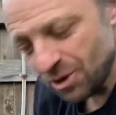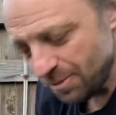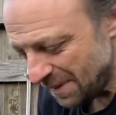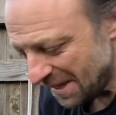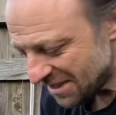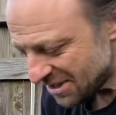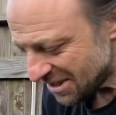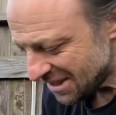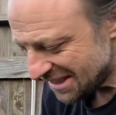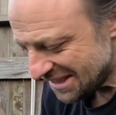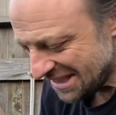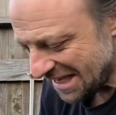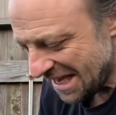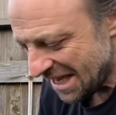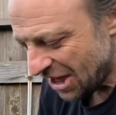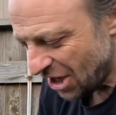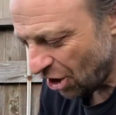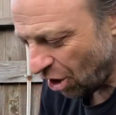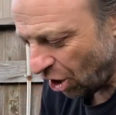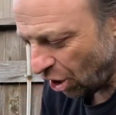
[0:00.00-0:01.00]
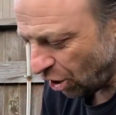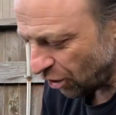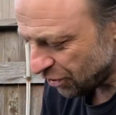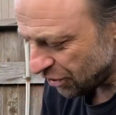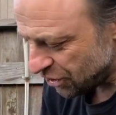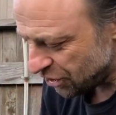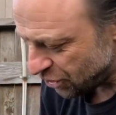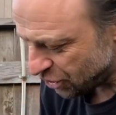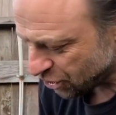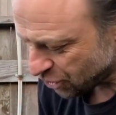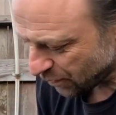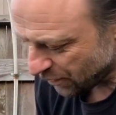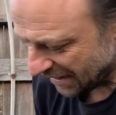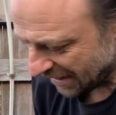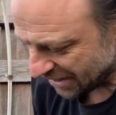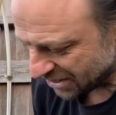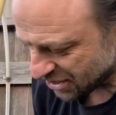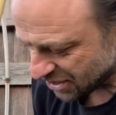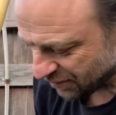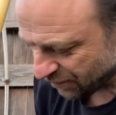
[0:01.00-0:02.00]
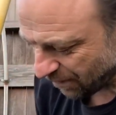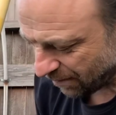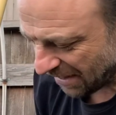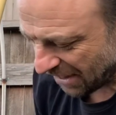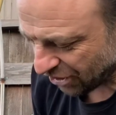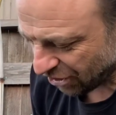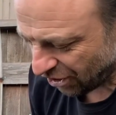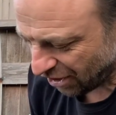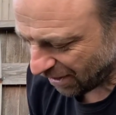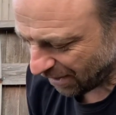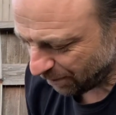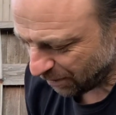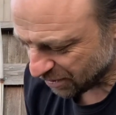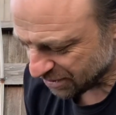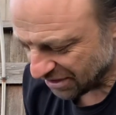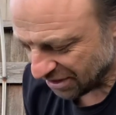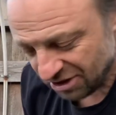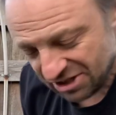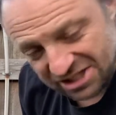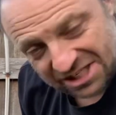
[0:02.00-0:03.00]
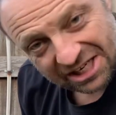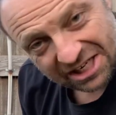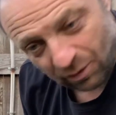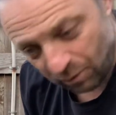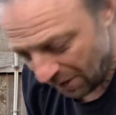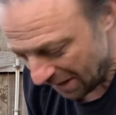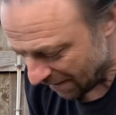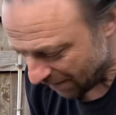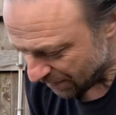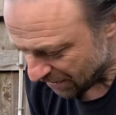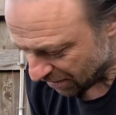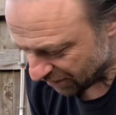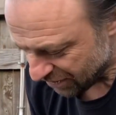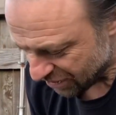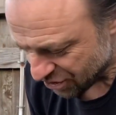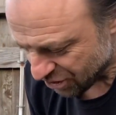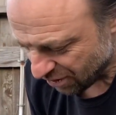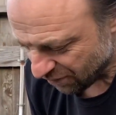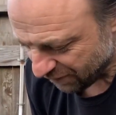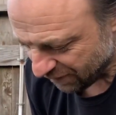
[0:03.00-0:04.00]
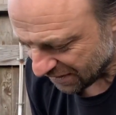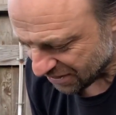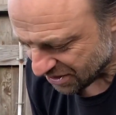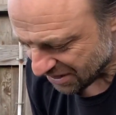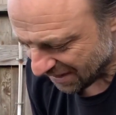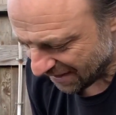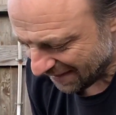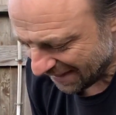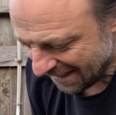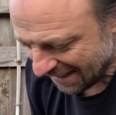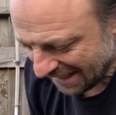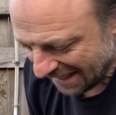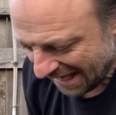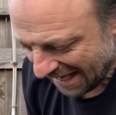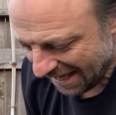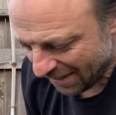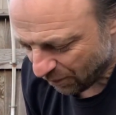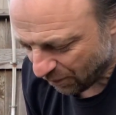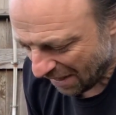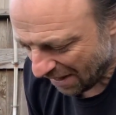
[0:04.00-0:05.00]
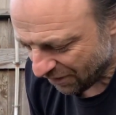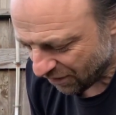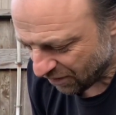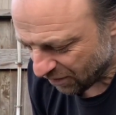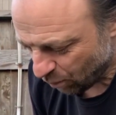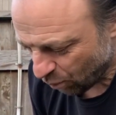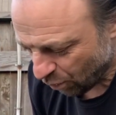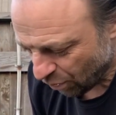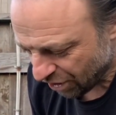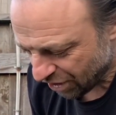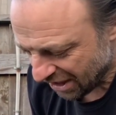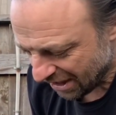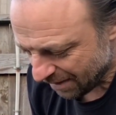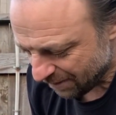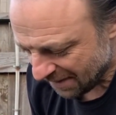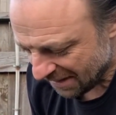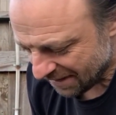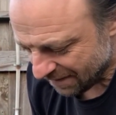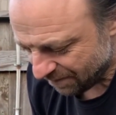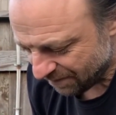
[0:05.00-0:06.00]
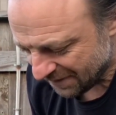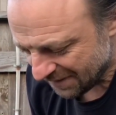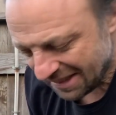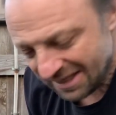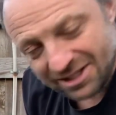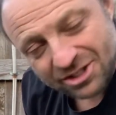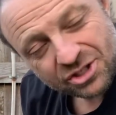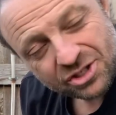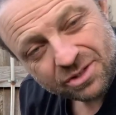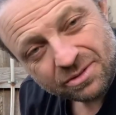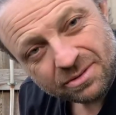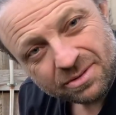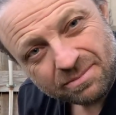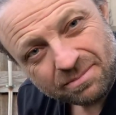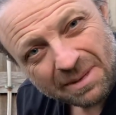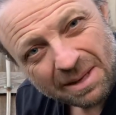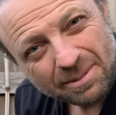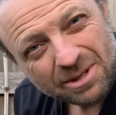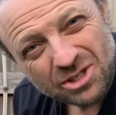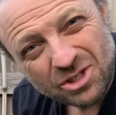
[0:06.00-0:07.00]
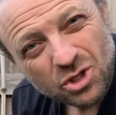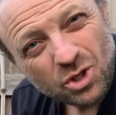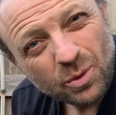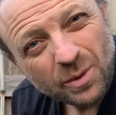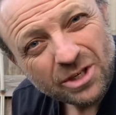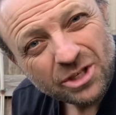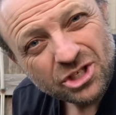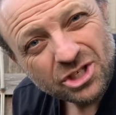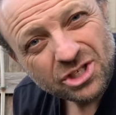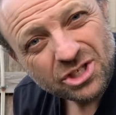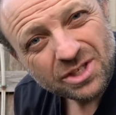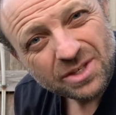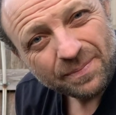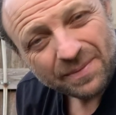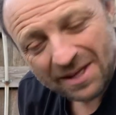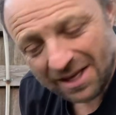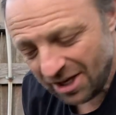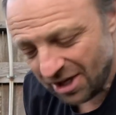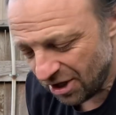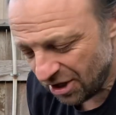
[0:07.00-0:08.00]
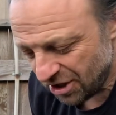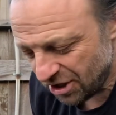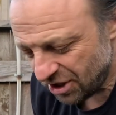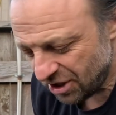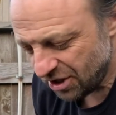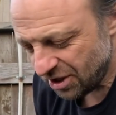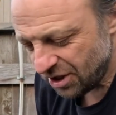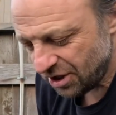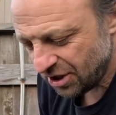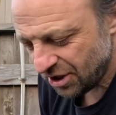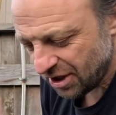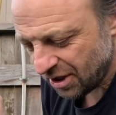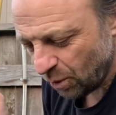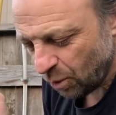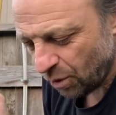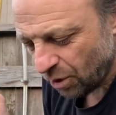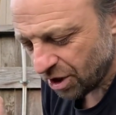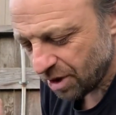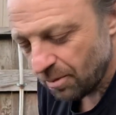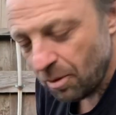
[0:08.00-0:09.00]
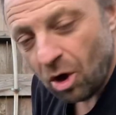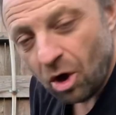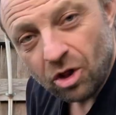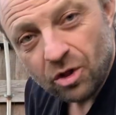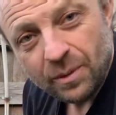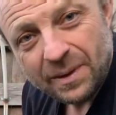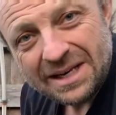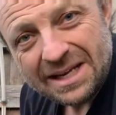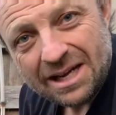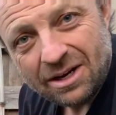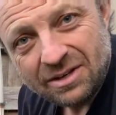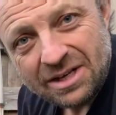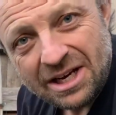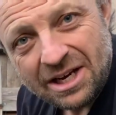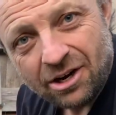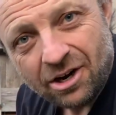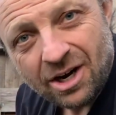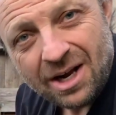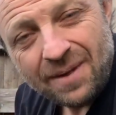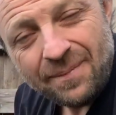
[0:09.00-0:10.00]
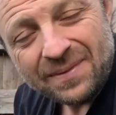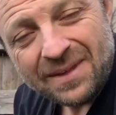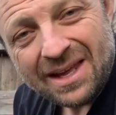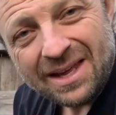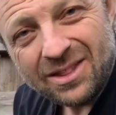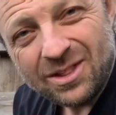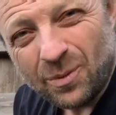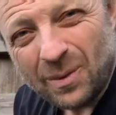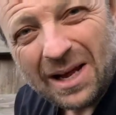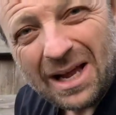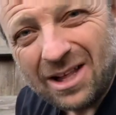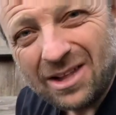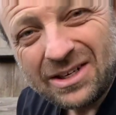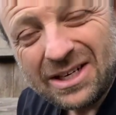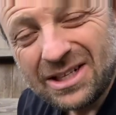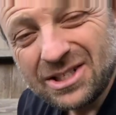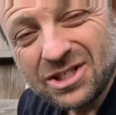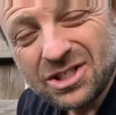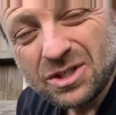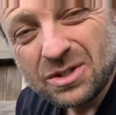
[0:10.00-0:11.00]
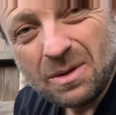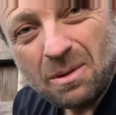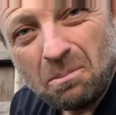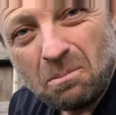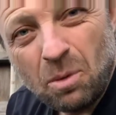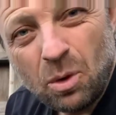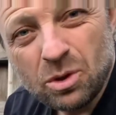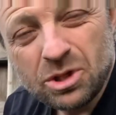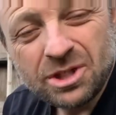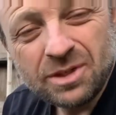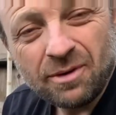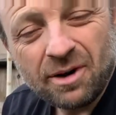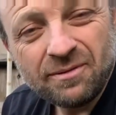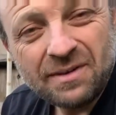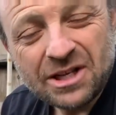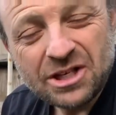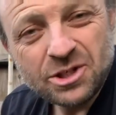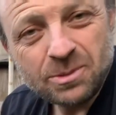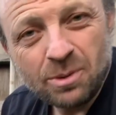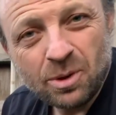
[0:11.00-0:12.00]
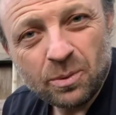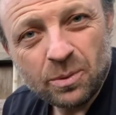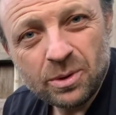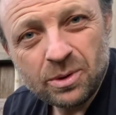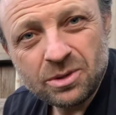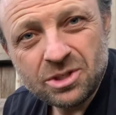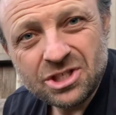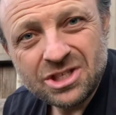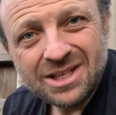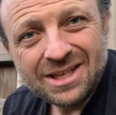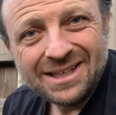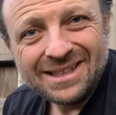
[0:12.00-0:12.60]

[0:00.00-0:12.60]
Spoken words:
basically taking all the nutrients from that compost that are sitting right up here on the surface, and rather than working them in maybe 2 inches, you're gonna work them all the way down here. The reality is most of our vegetable roots